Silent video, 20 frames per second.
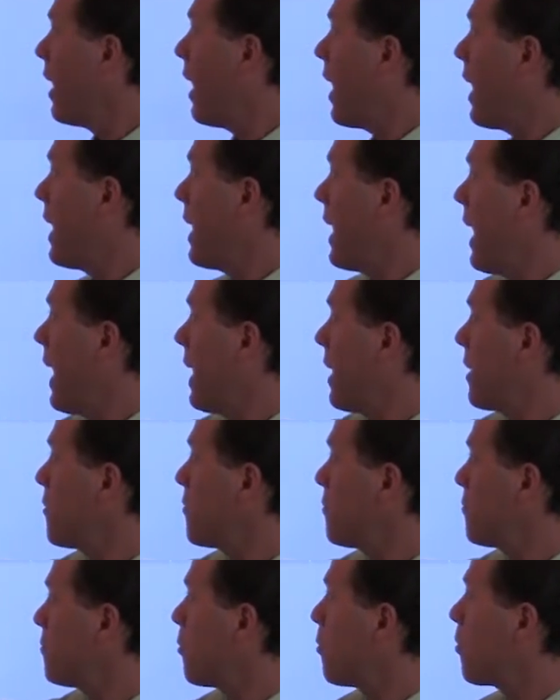I
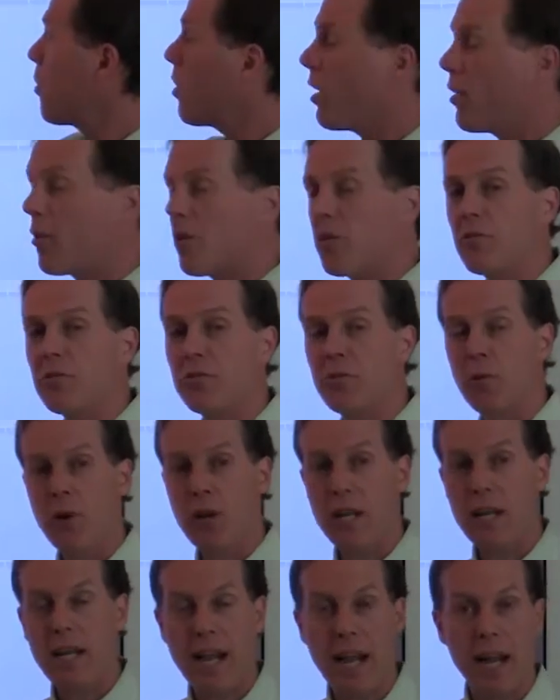added four hundred
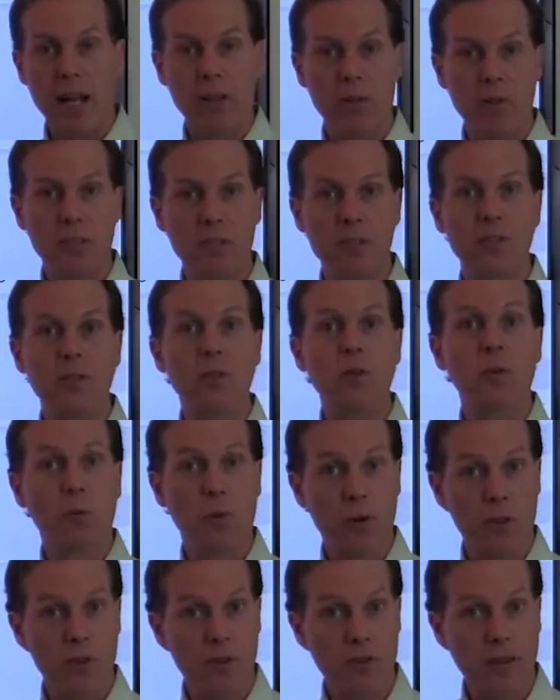forty calories
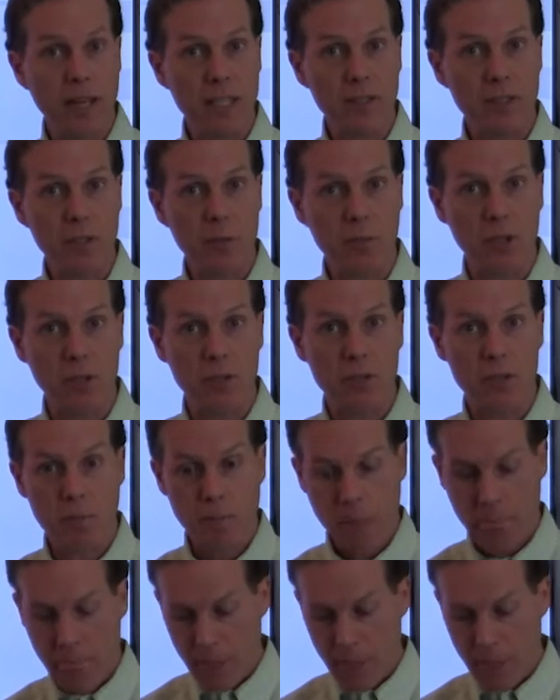worth of vegetables.